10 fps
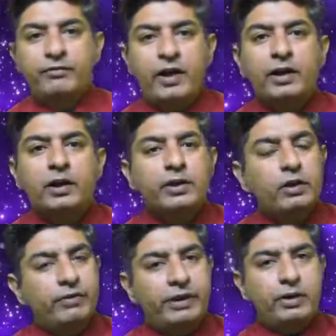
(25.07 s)
Faculty
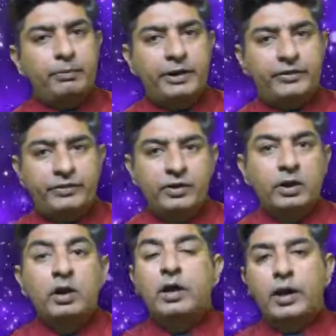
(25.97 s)
of Economics
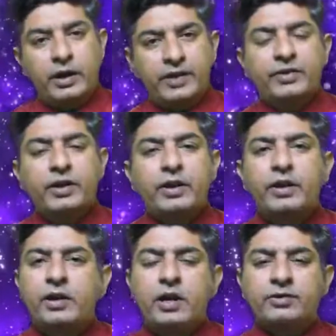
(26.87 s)
in SRN
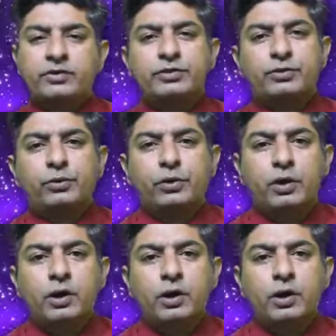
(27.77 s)
International School.